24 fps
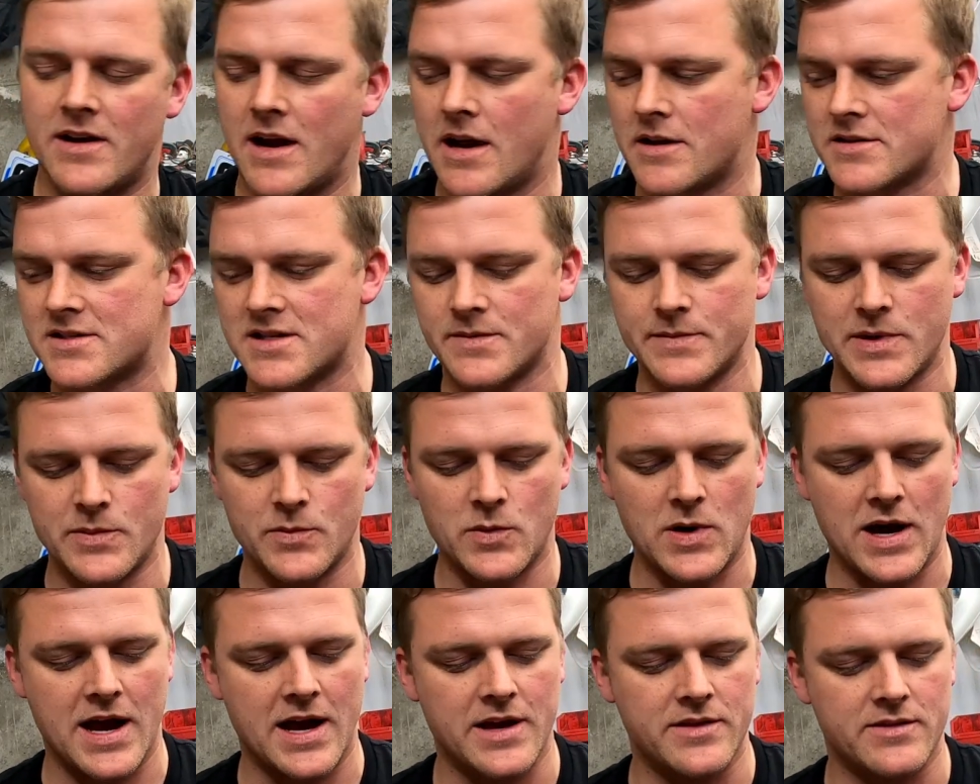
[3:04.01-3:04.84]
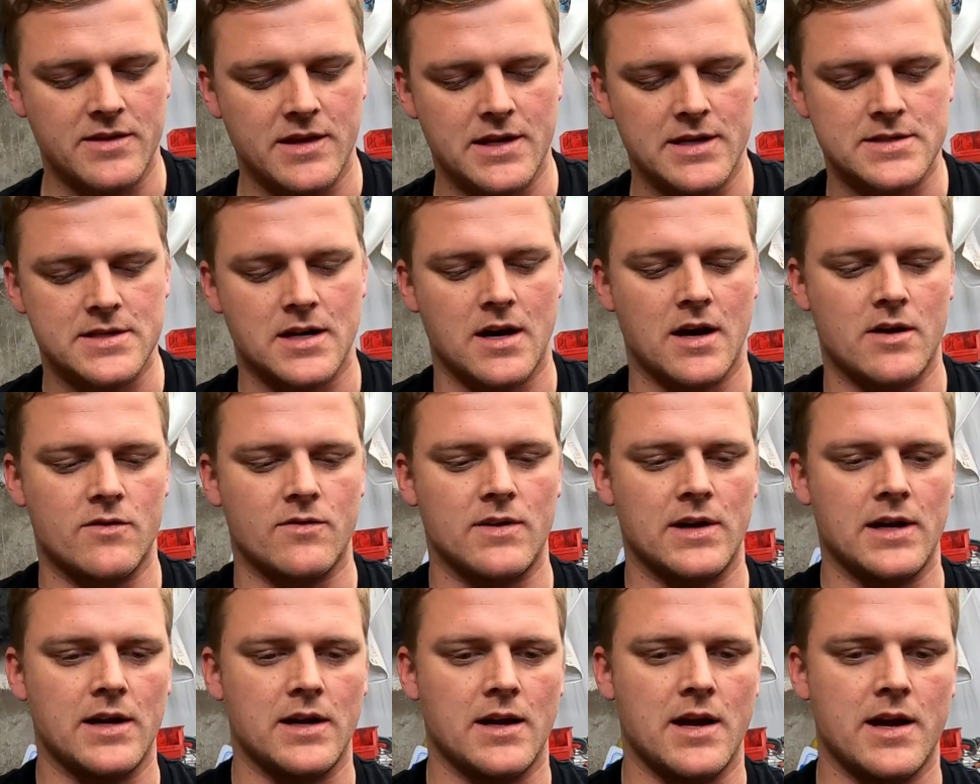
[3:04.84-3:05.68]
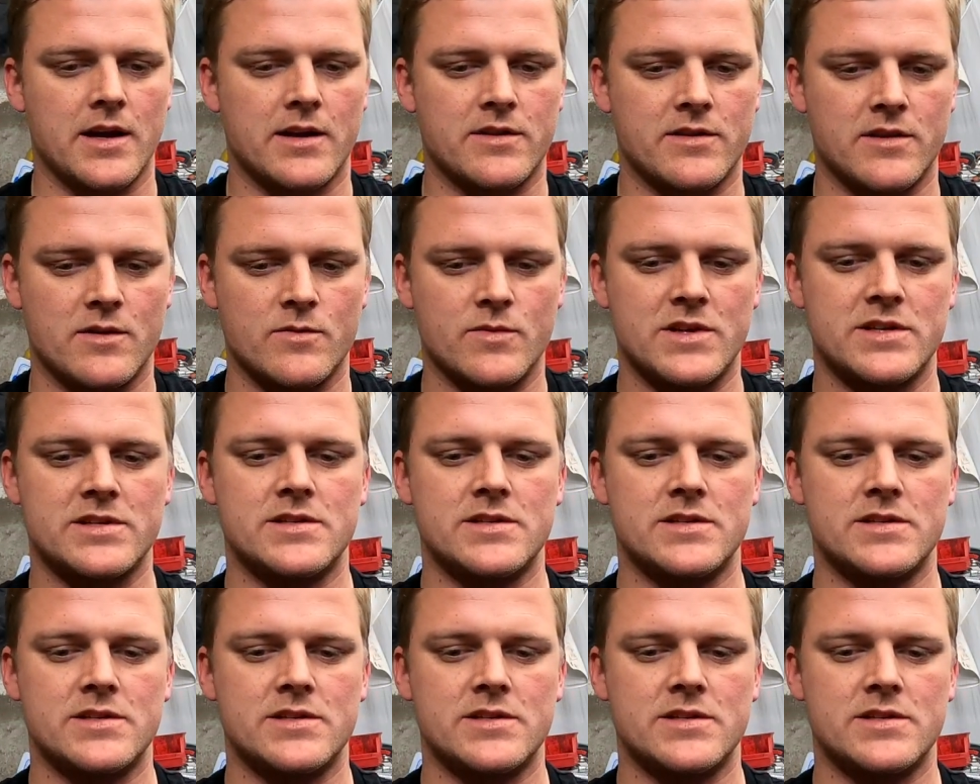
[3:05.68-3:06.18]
Now, some people hate these. I really like them.